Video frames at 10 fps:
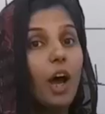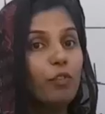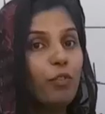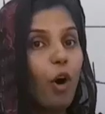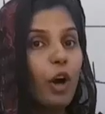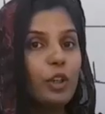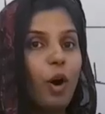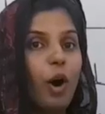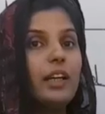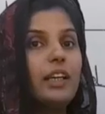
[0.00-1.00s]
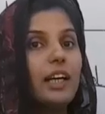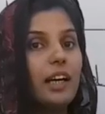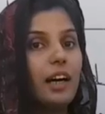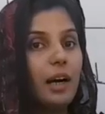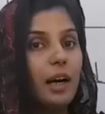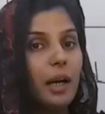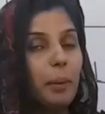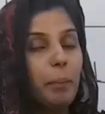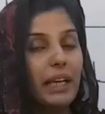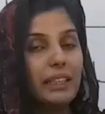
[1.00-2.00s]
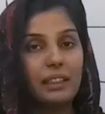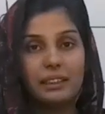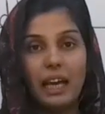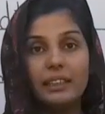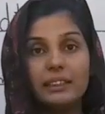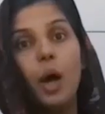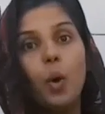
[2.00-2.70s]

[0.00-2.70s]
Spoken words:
for your exercise.